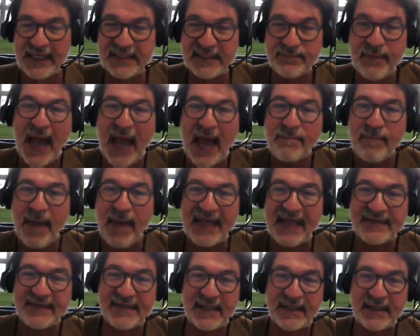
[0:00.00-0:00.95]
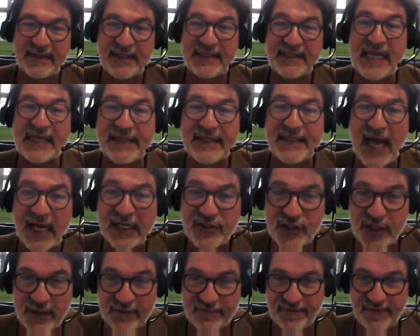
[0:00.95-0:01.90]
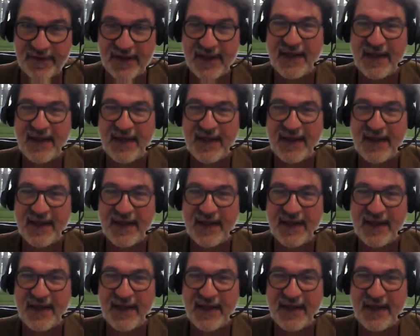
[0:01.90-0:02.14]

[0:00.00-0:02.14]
is bypassing the deductive